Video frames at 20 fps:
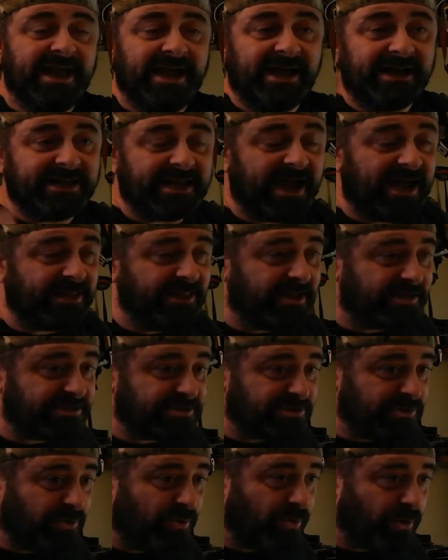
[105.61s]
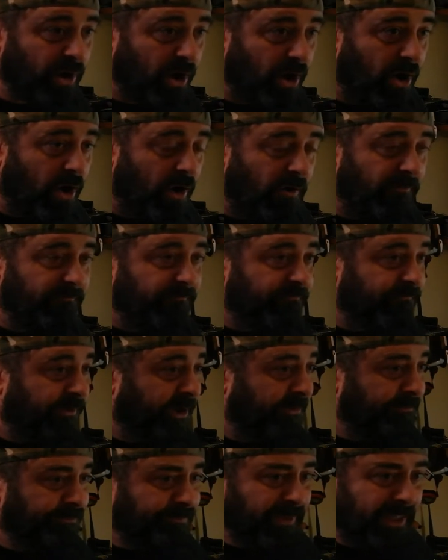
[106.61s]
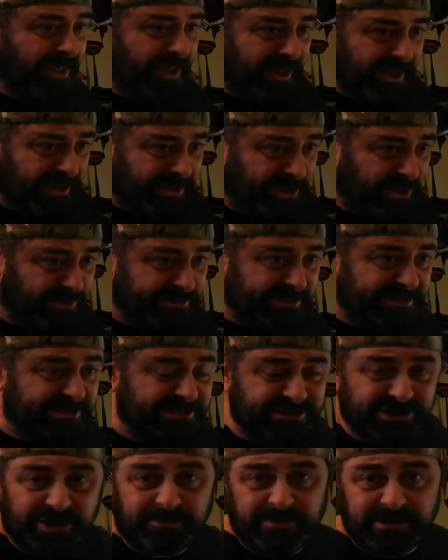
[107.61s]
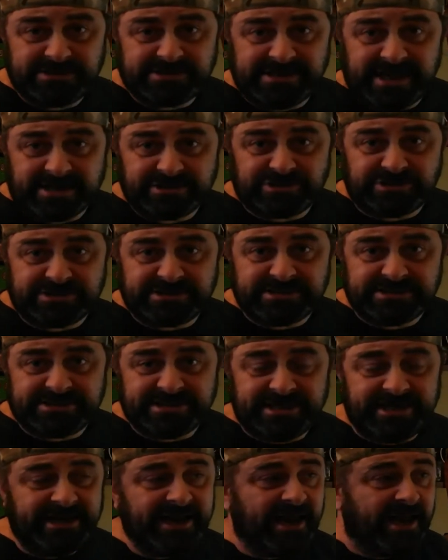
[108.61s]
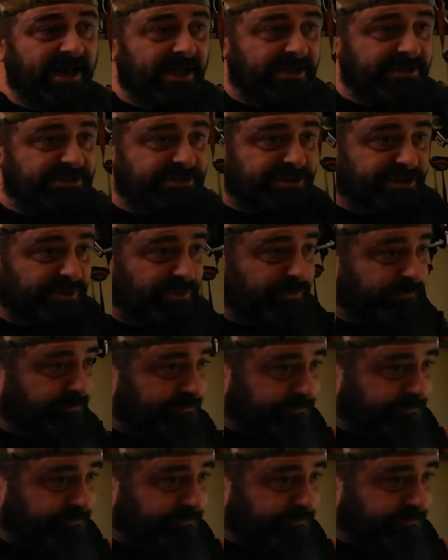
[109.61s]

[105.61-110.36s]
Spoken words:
Again, there's talk of using surplus electricity to